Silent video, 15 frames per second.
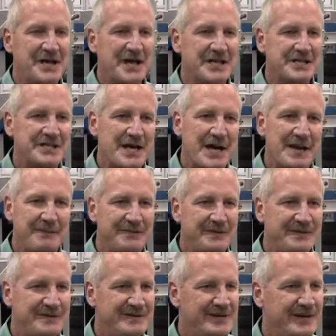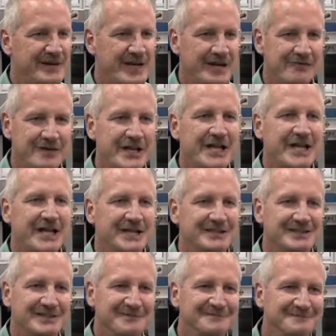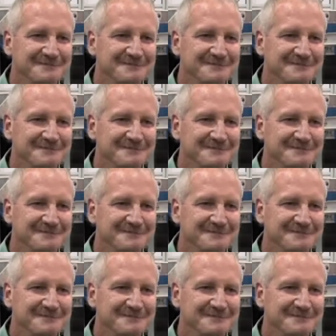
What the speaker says: on top in every case.